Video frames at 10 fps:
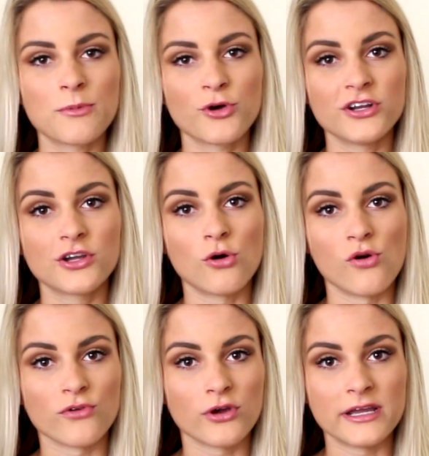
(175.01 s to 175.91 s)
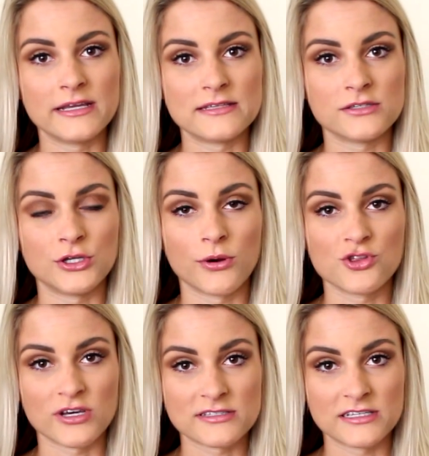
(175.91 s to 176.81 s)
I'm going to go over is,
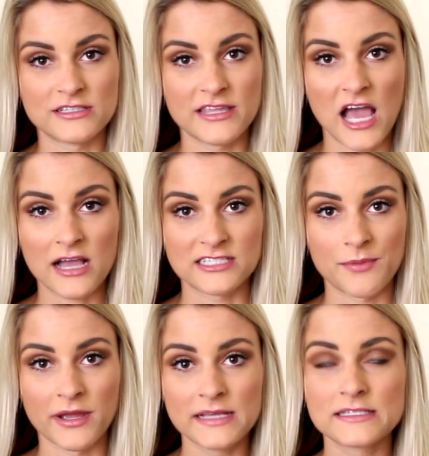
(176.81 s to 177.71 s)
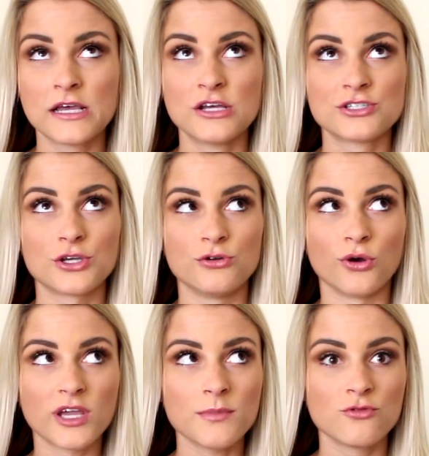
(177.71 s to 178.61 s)
adjusting to the academics. So
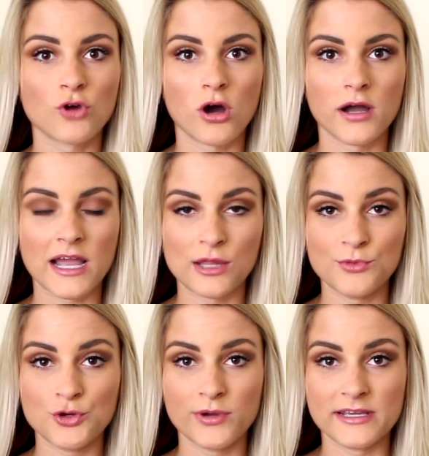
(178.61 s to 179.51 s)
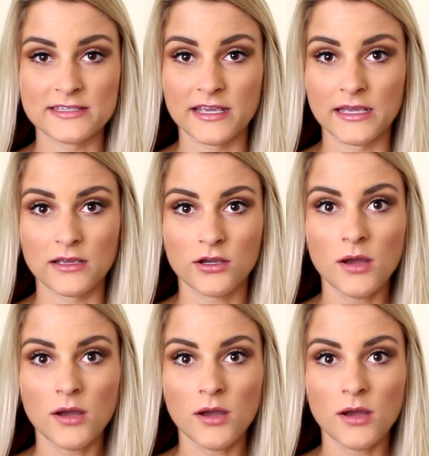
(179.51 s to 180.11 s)
don't get me wrong, LMU is a